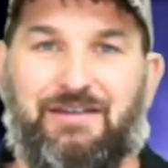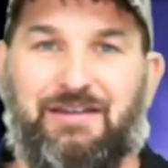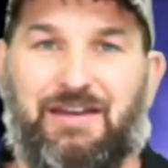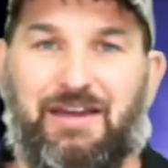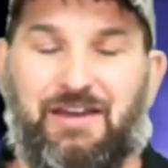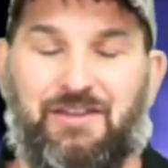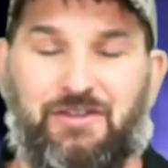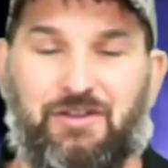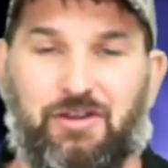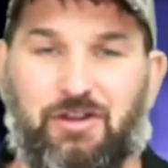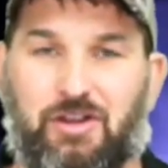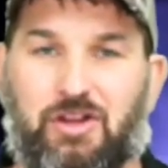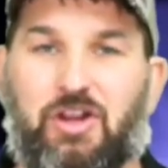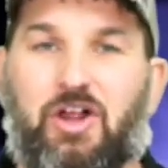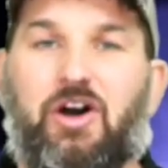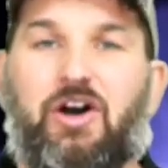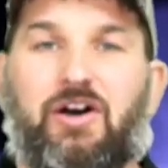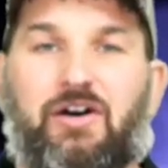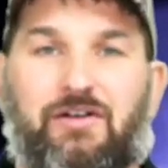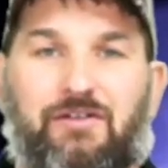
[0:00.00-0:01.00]
and the
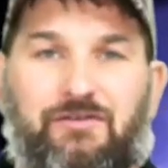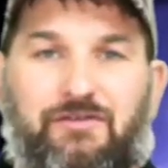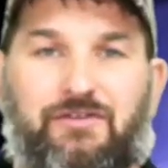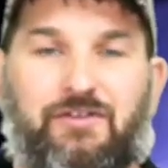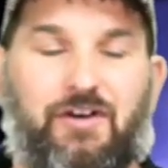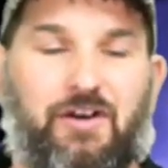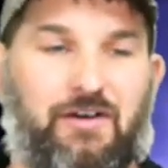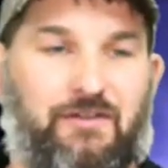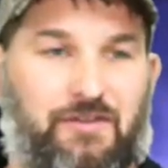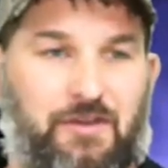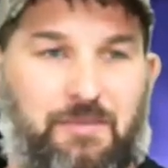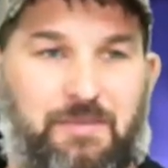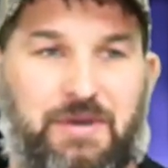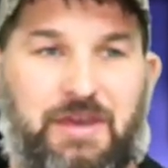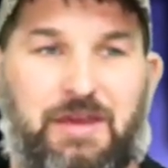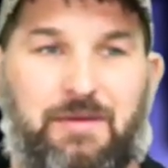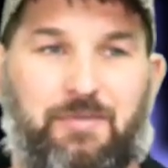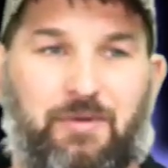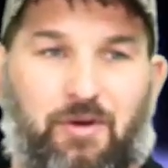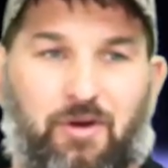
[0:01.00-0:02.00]
love of the
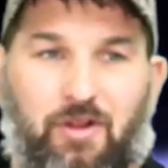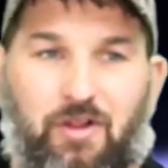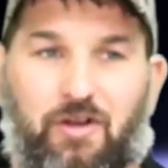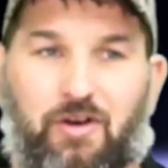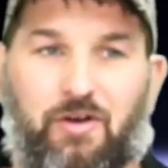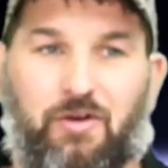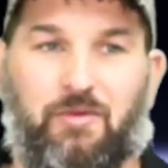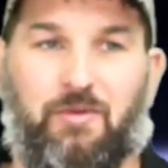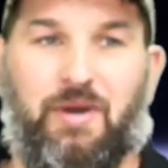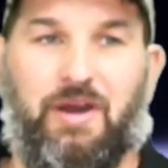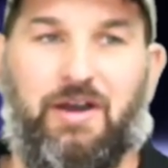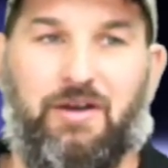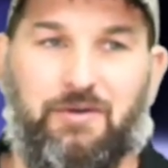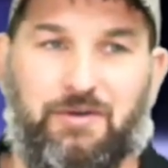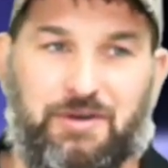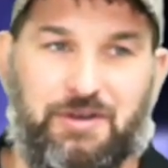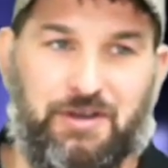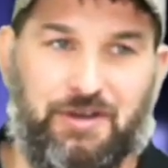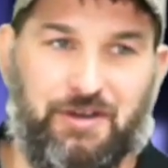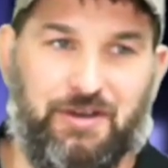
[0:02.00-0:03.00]
people
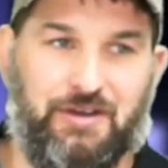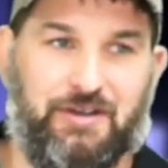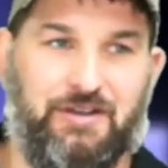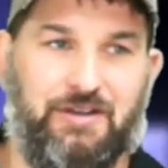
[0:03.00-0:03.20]
around her.